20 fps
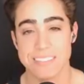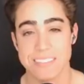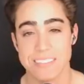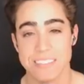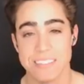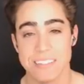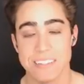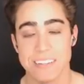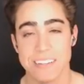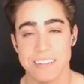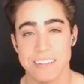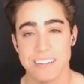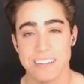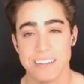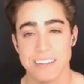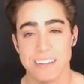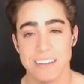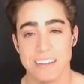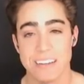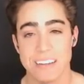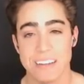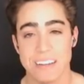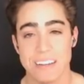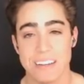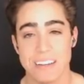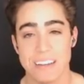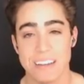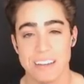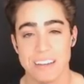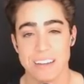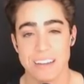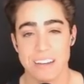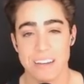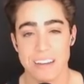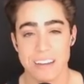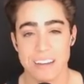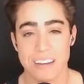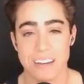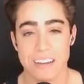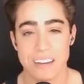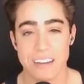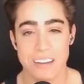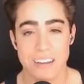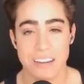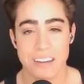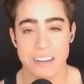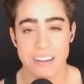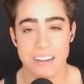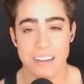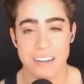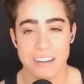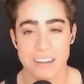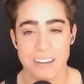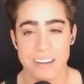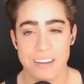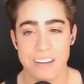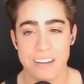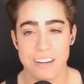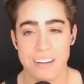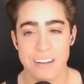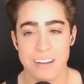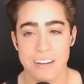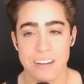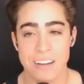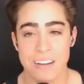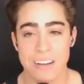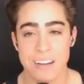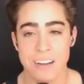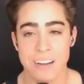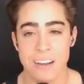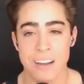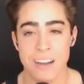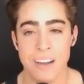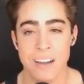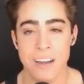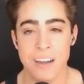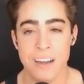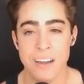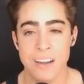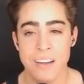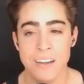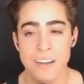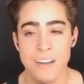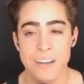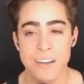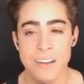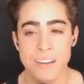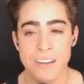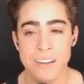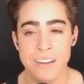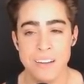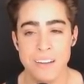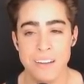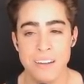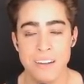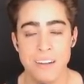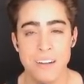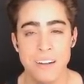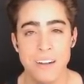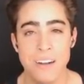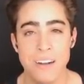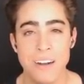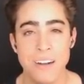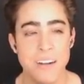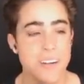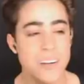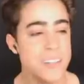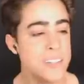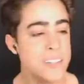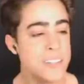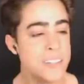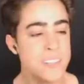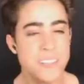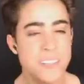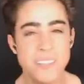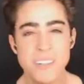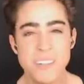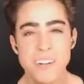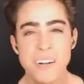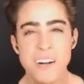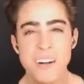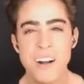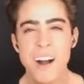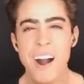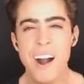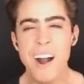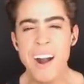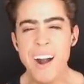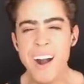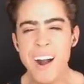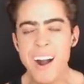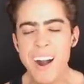(silent)